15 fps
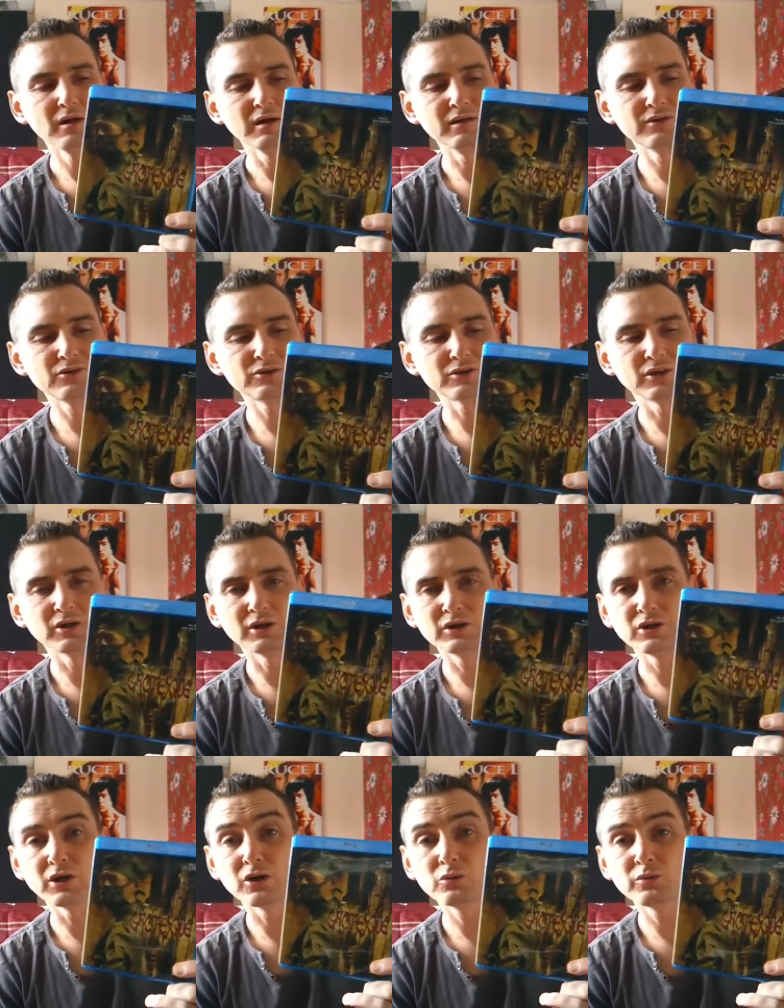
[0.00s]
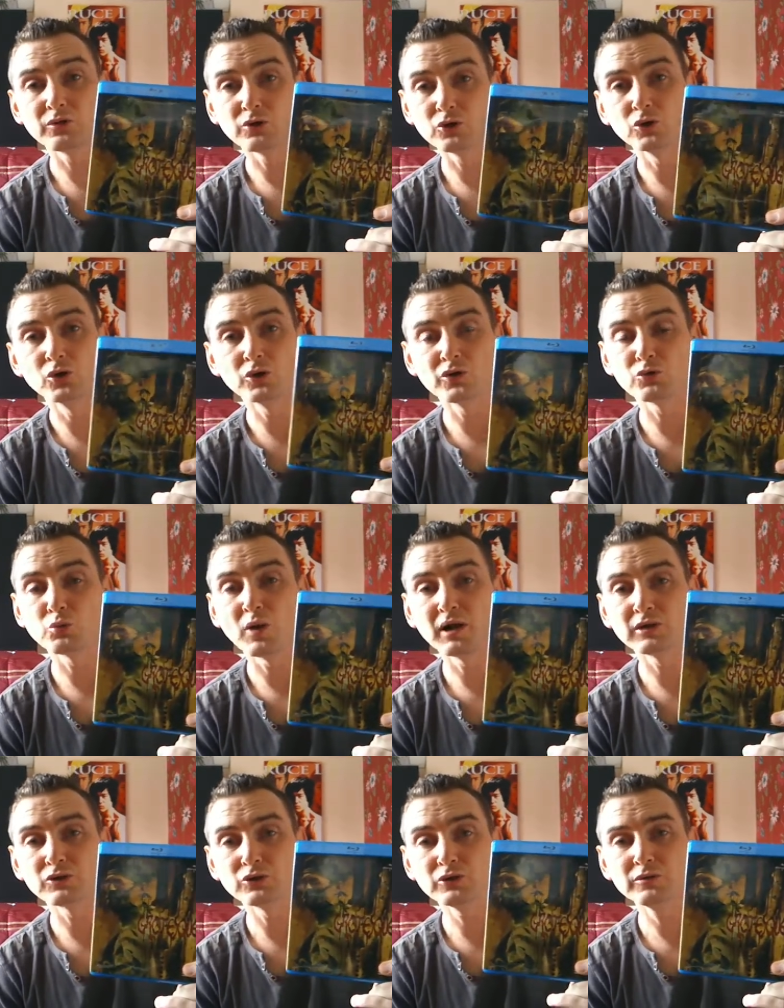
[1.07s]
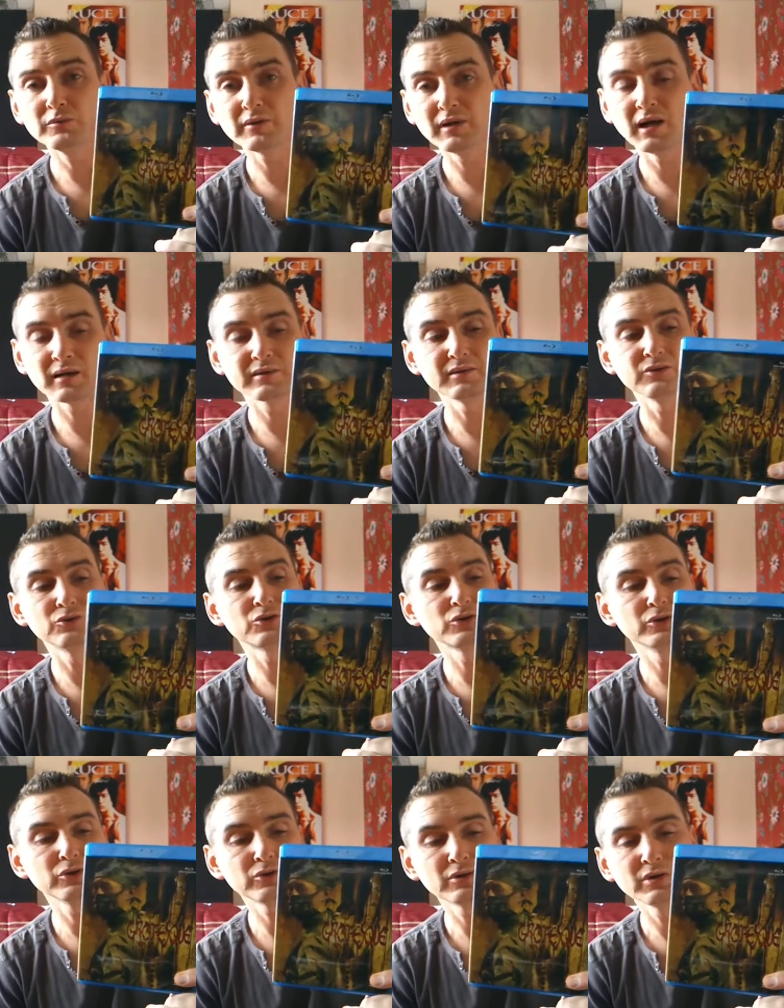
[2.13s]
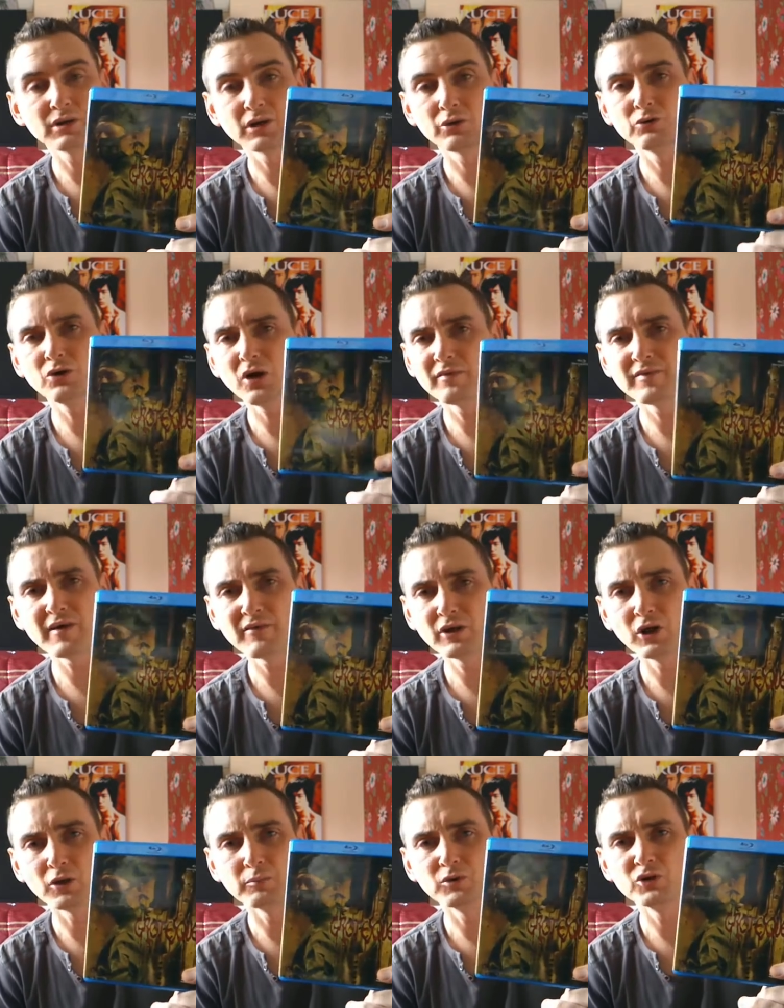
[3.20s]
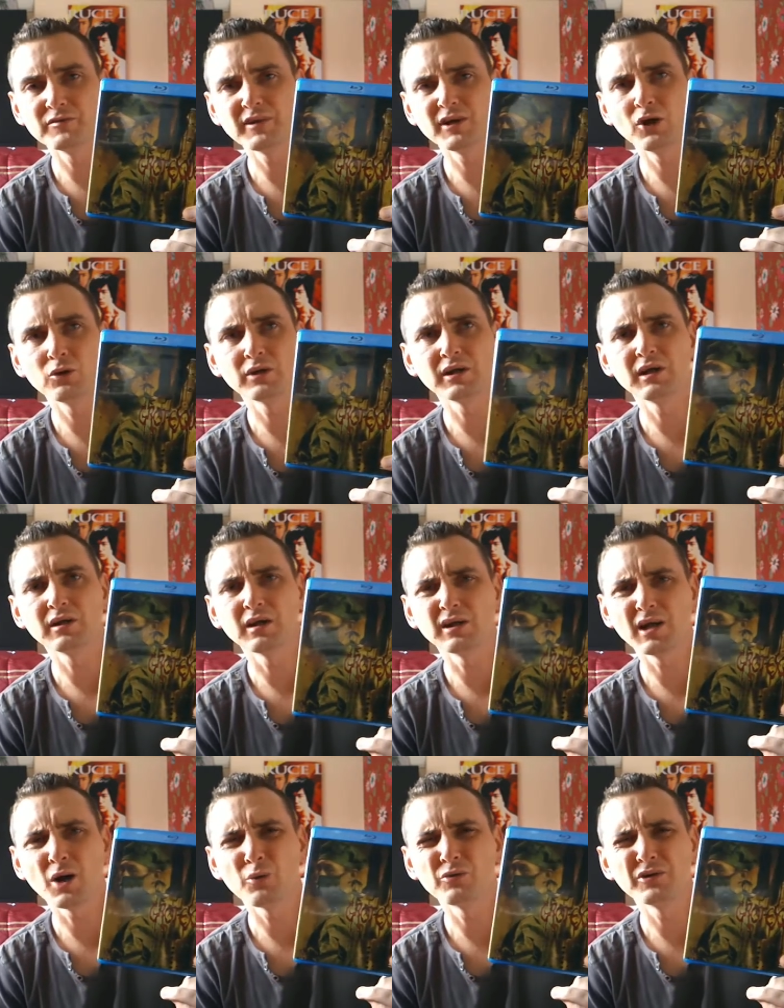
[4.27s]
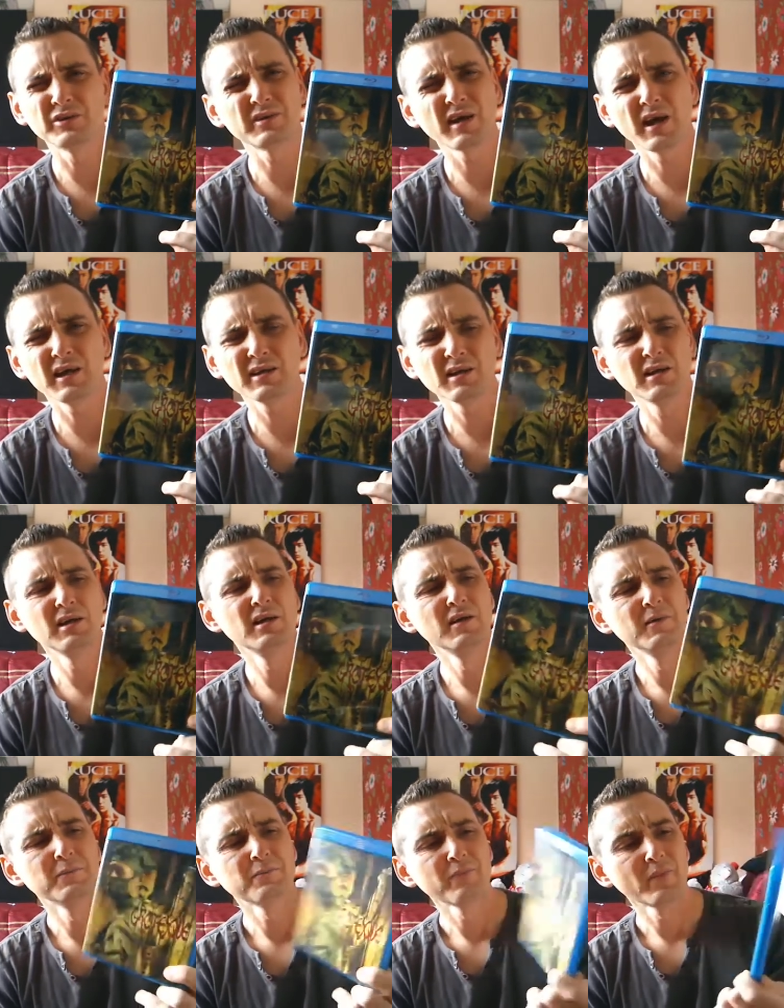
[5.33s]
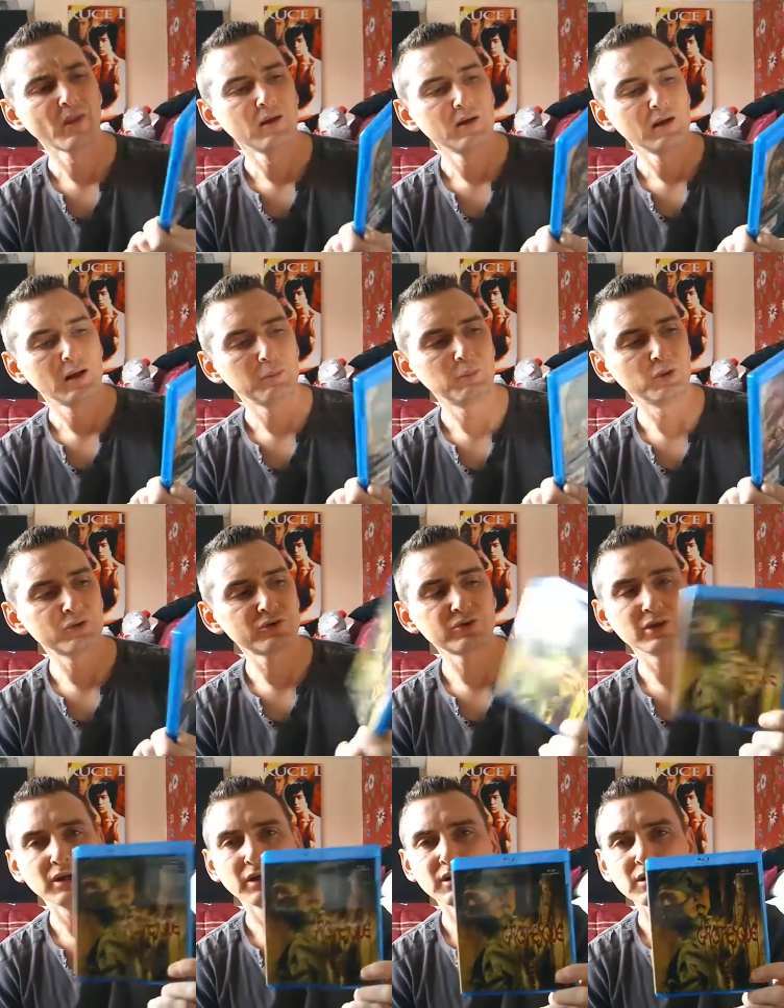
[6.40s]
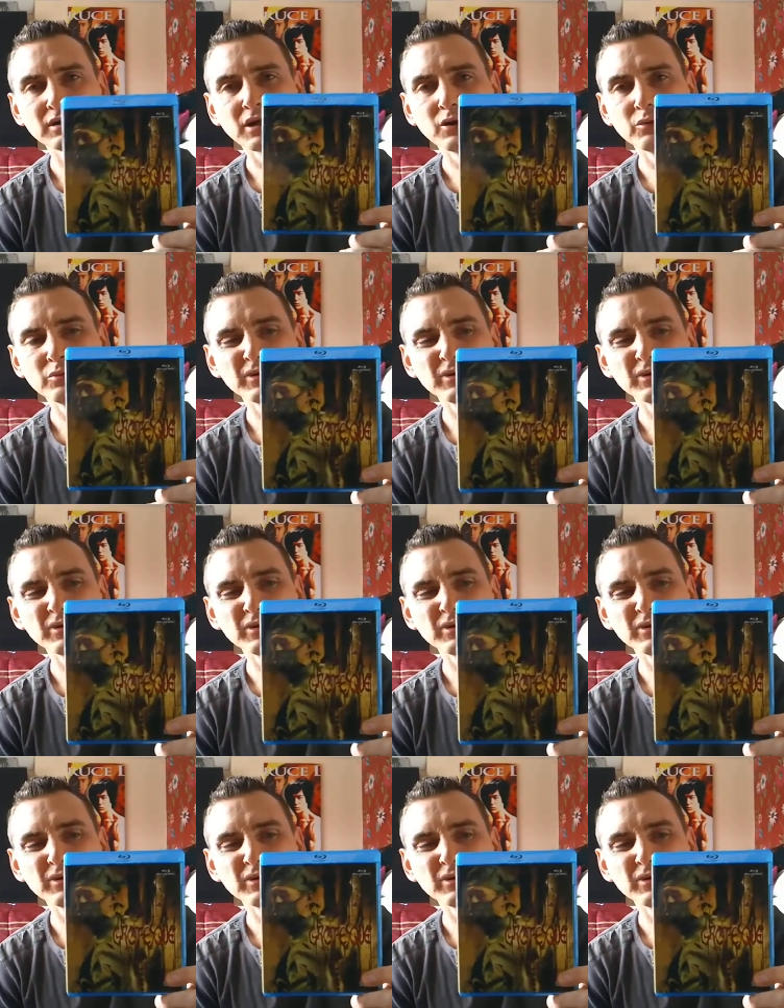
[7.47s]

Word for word: It's uh, you know the gore is well done, the acting's good. You know, not a very long movie, only an hour and ten, but uh, you know